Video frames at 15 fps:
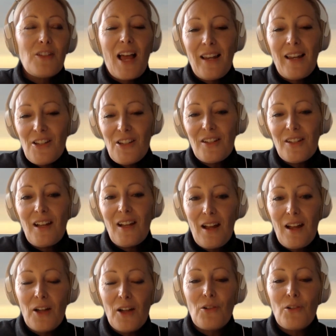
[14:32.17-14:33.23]
challenge and
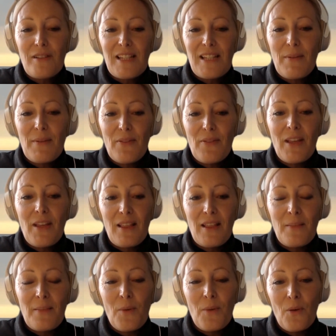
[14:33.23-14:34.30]
cut across some of
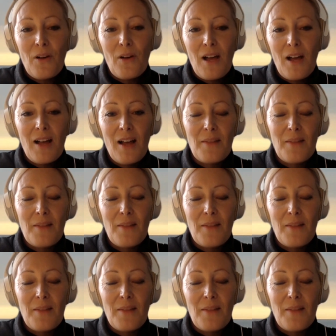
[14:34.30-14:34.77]
the more